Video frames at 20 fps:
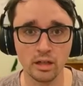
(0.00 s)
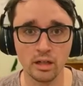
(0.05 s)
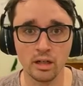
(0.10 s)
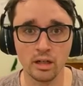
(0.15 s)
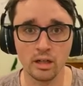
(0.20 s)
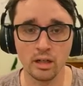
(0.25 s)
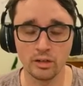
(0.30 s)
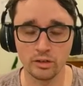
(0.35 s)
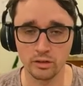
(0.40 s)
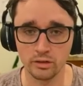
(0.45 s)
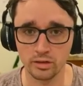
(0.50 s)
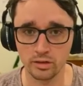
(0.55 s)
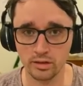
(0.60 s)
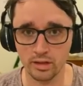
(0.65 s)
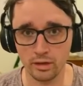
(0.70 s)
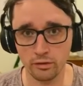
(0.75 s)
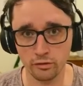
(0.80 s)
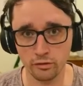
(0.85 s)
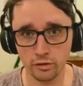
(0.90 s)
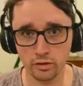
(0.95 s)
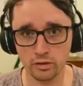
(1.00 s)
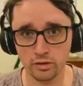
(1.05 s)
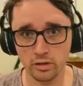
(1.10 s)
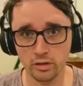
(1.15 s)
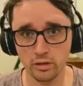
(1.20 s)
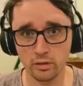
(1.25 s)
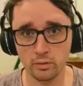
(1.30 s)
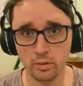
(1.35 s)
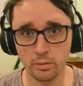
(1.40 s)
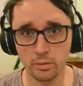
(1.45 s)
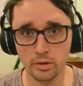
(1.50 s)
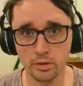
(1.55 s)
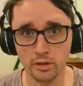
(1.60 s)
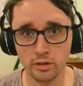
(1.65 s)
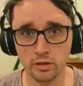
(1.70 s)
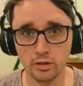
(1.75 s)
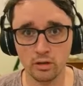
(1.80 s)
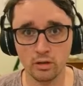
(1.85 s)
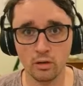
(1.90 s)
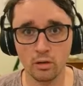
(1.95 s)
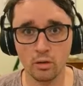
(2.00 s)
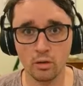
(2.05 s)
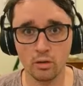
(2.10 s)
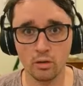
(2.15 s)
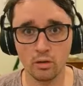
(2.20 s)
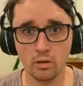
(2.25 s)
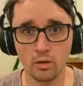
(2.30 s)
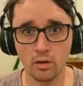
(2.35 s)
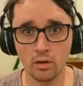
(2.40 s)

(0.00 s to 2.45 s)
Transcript: use his left foot to whip in a shot, or